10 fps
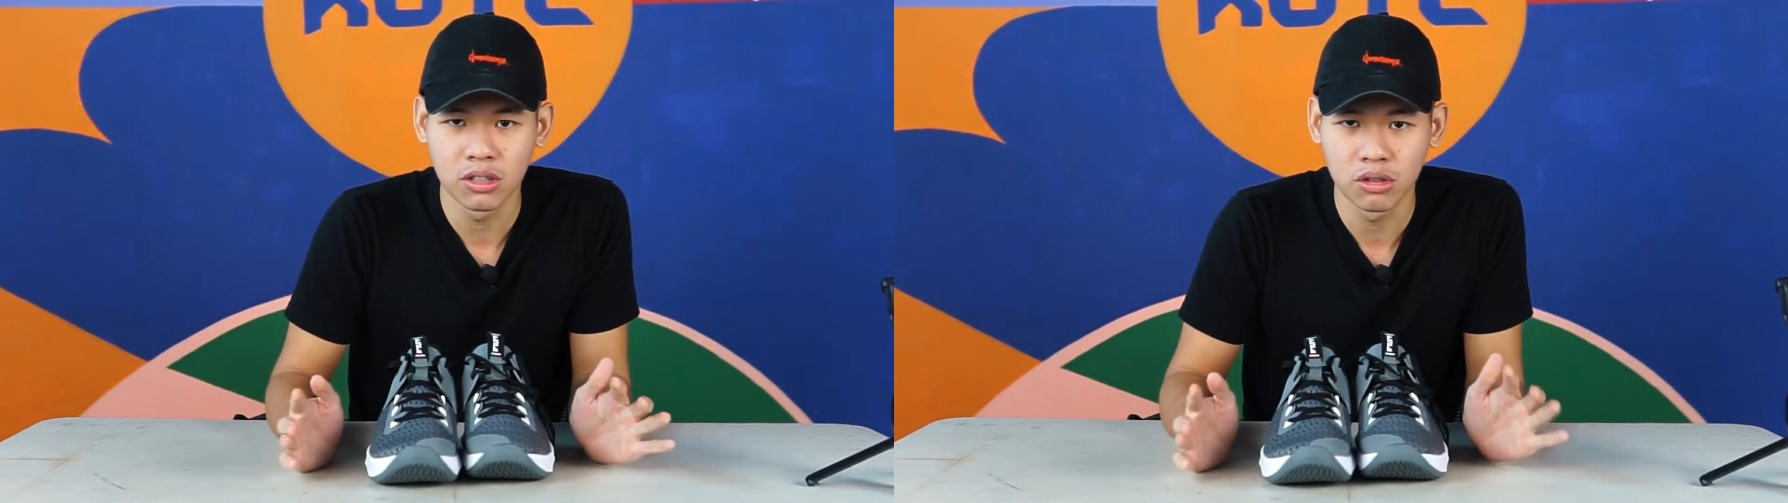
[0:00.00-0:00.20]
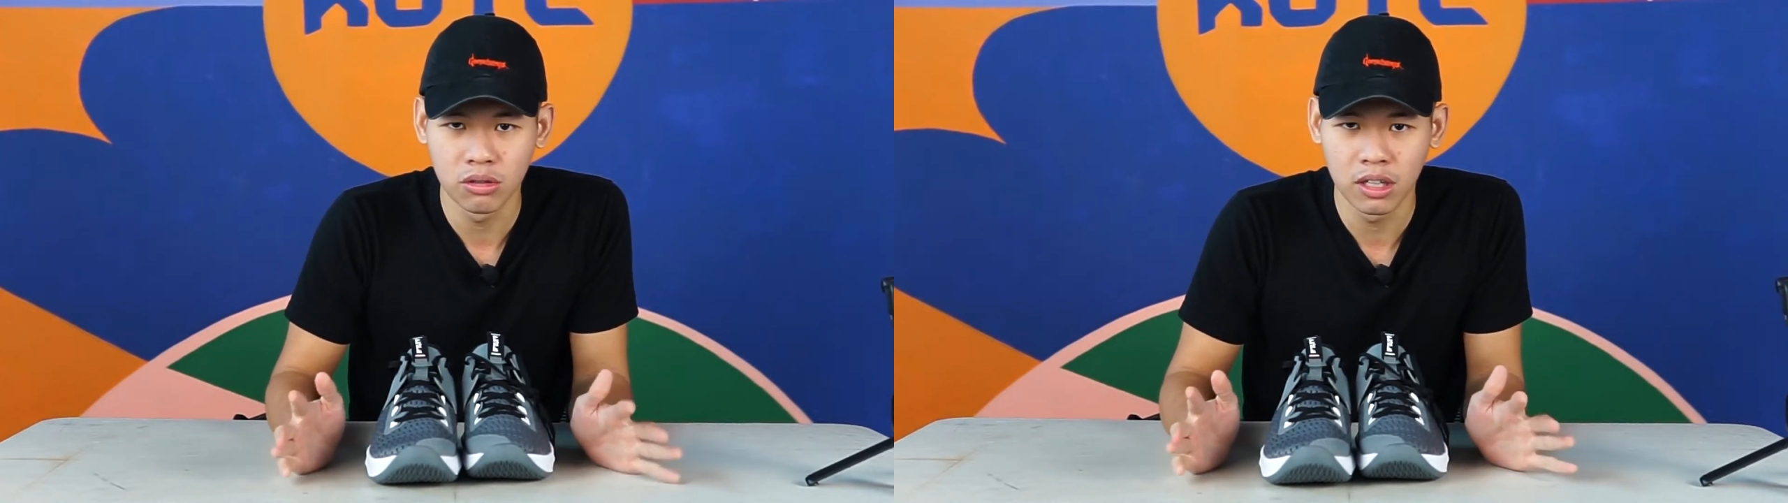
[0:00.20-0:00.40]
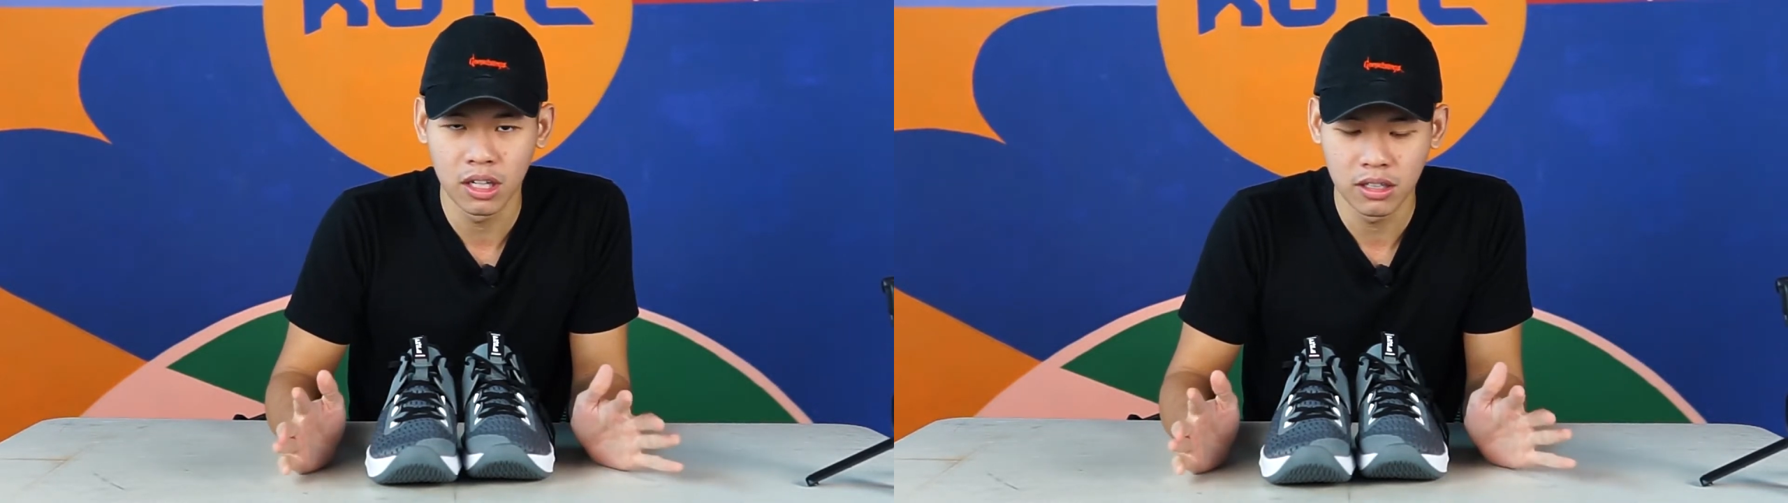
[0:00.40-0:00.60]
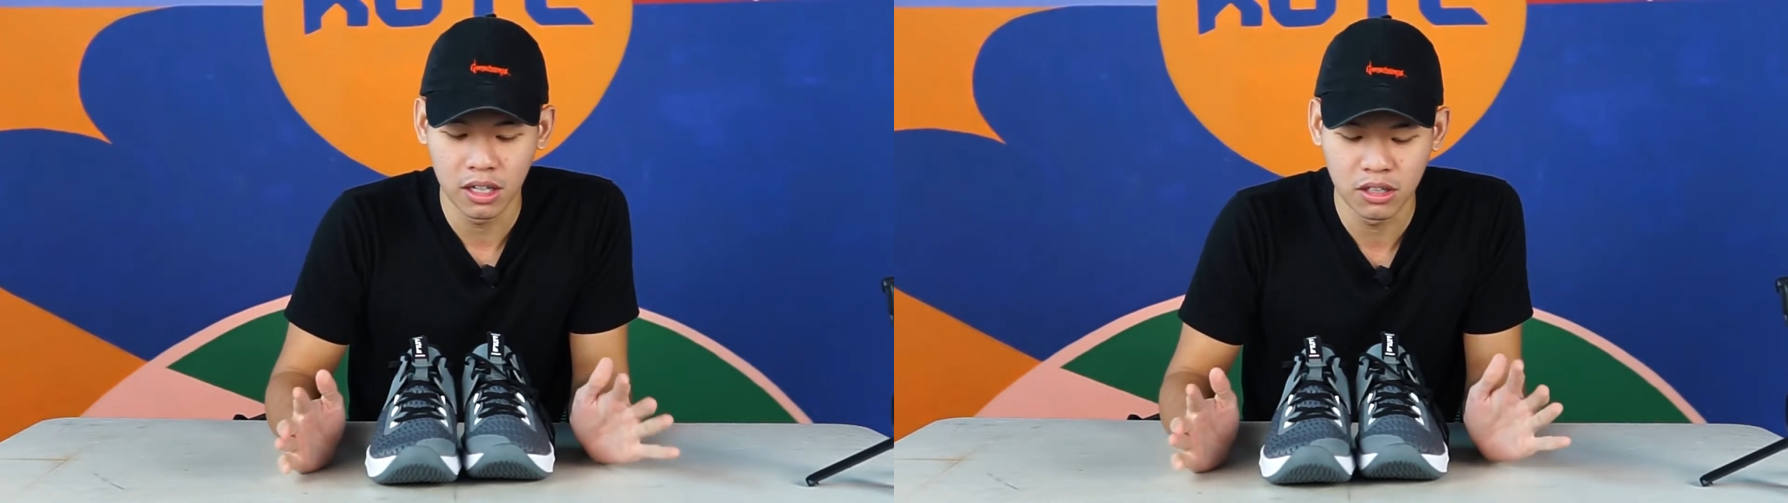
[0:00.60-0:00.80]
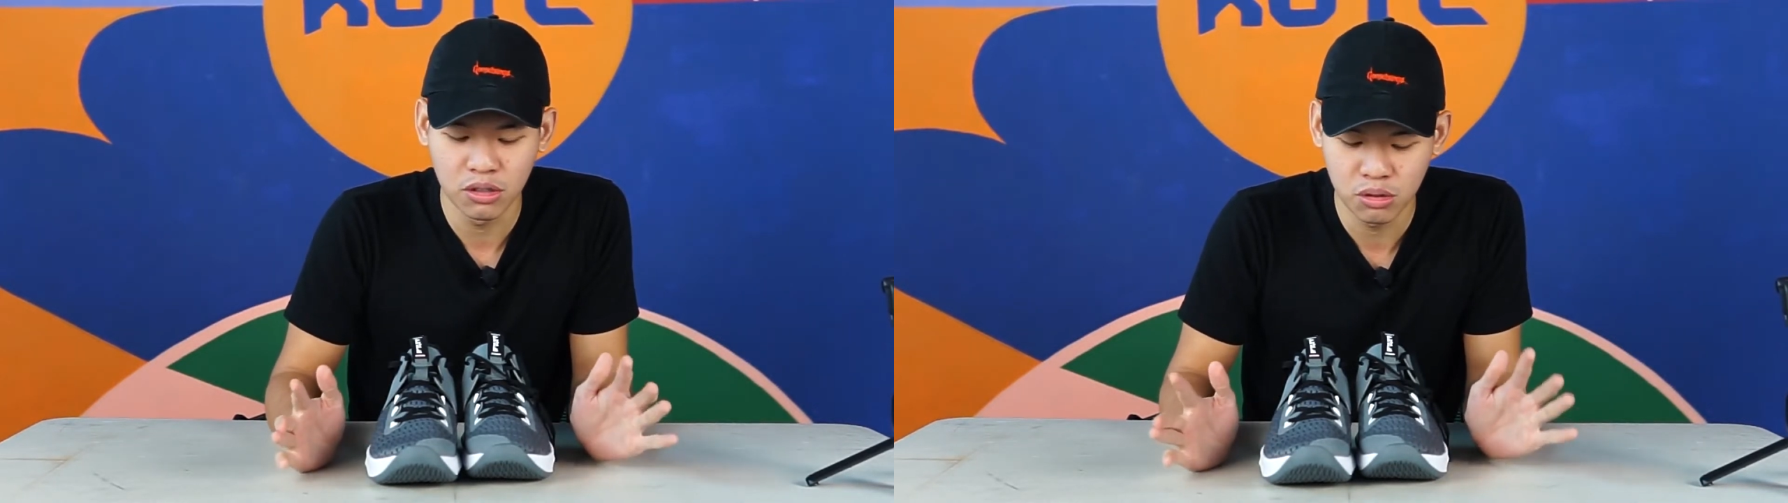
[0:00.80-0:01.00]

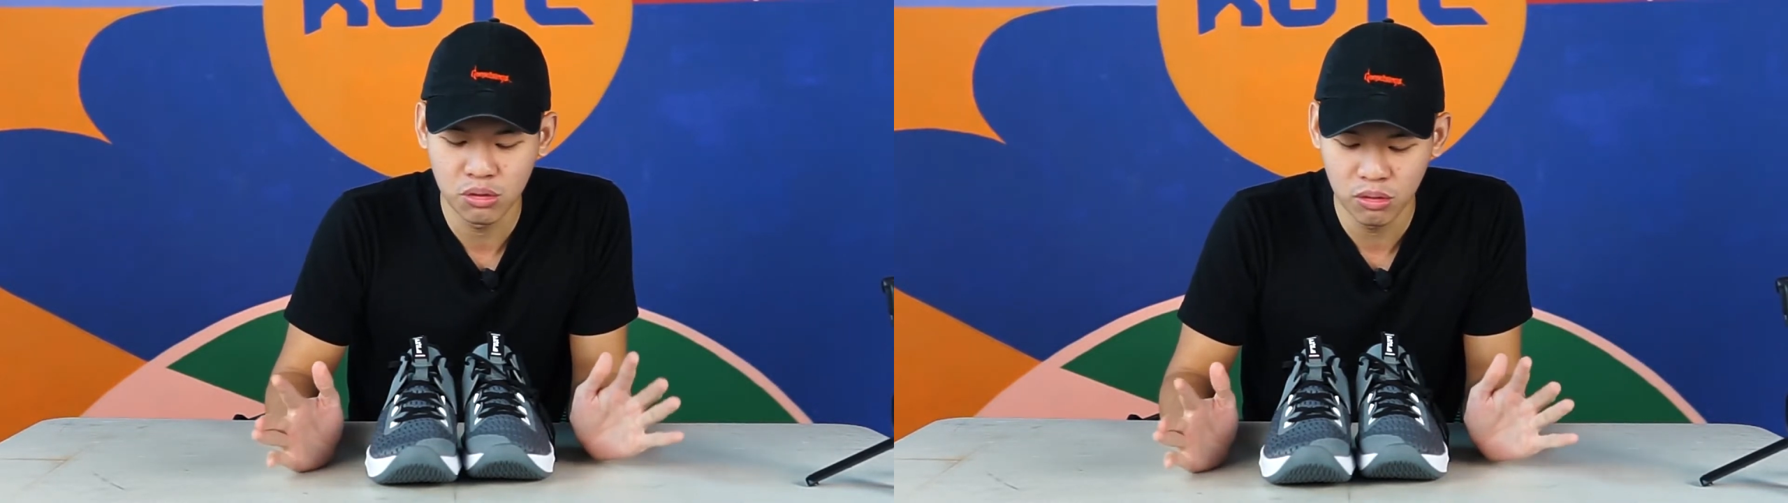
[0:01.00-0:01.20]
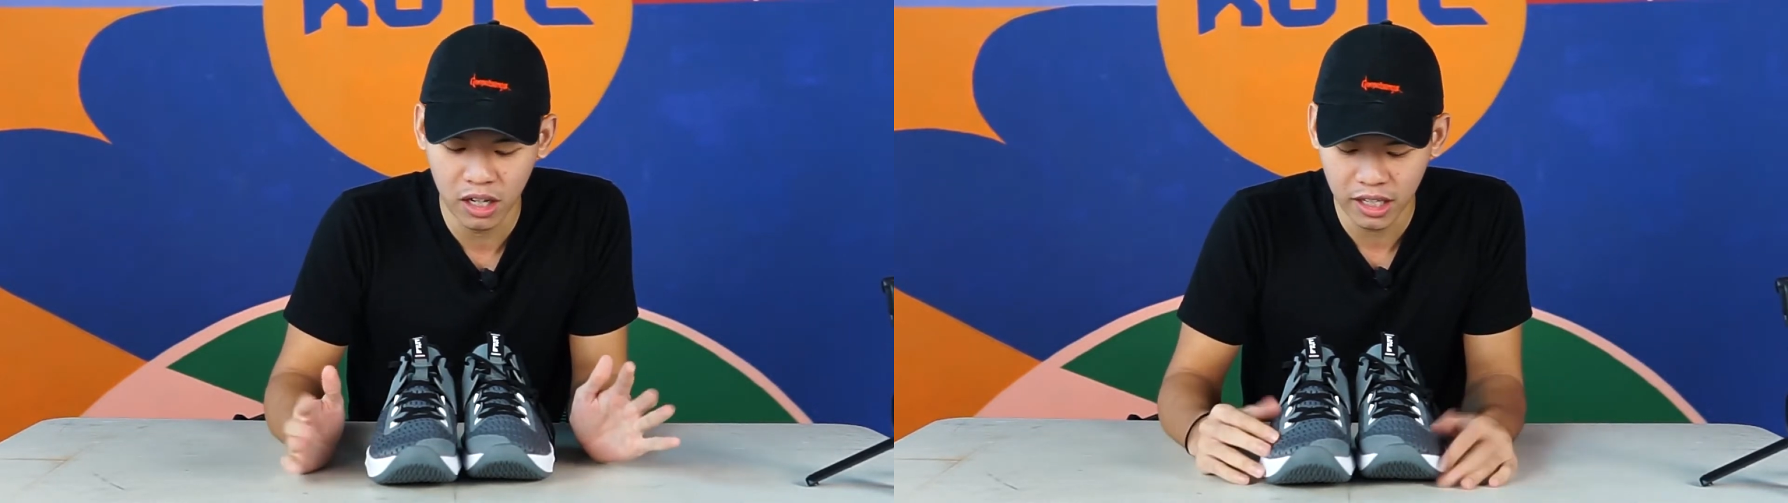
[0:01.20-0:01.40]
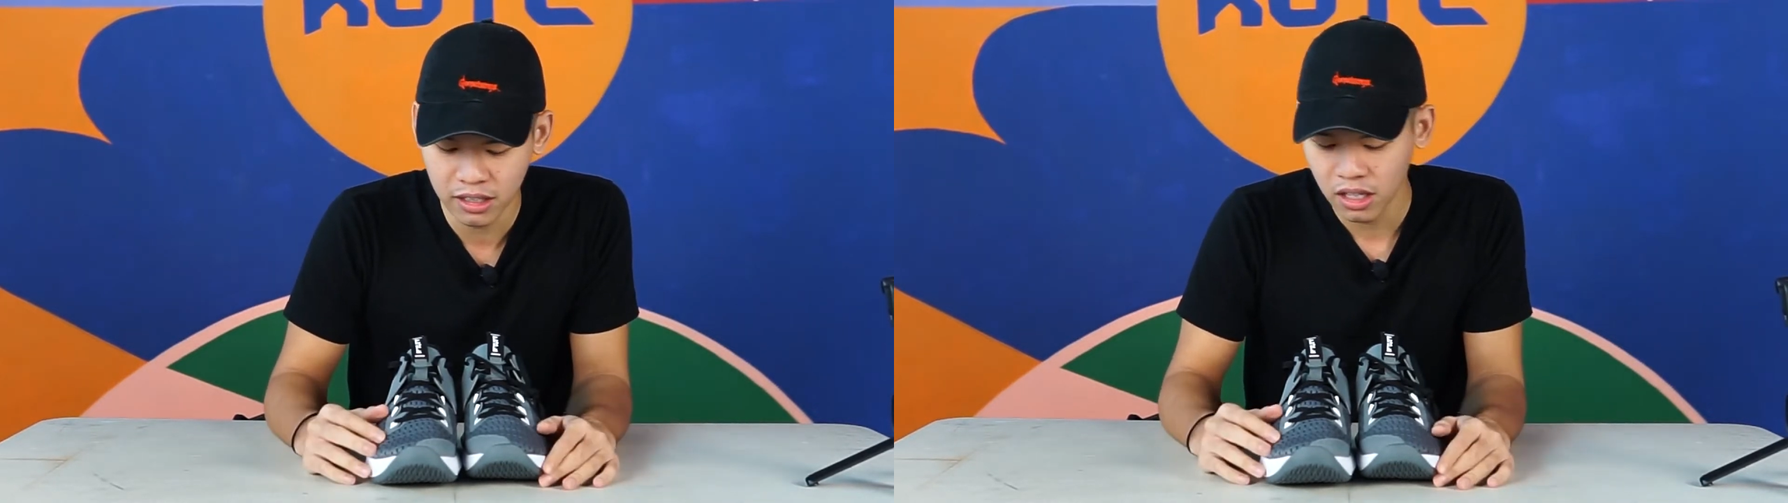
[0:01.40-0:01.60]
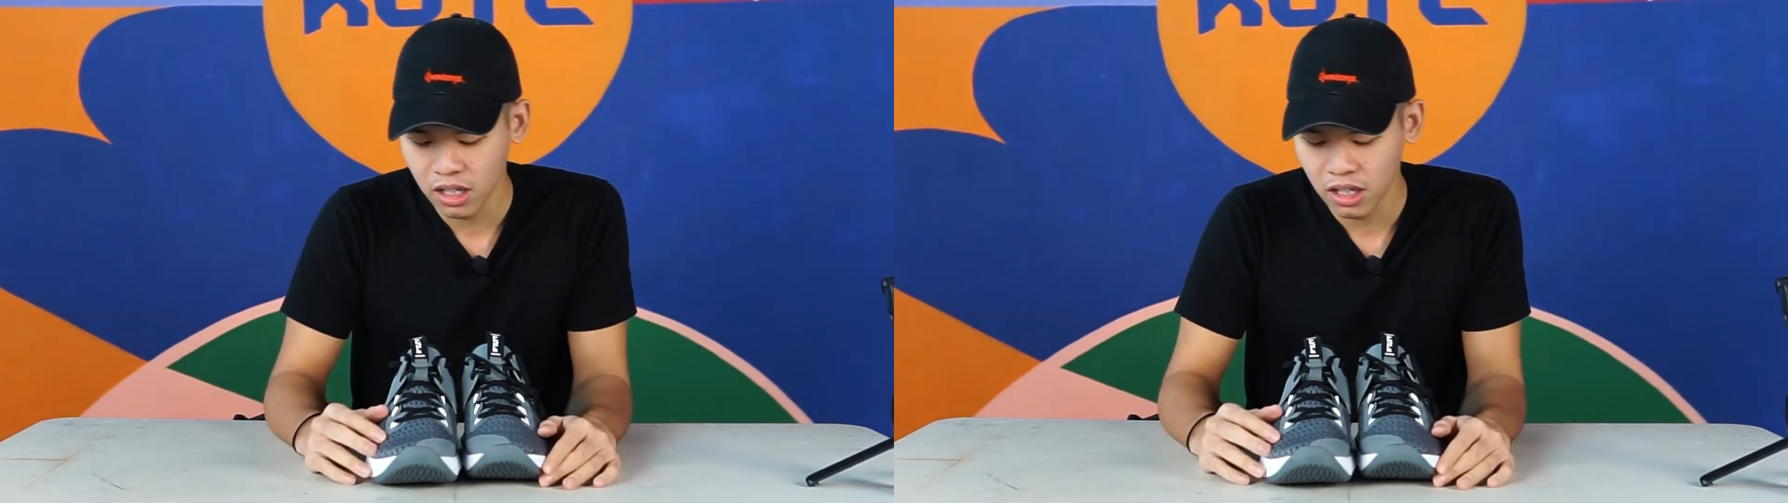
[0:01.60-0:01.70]
shoe line.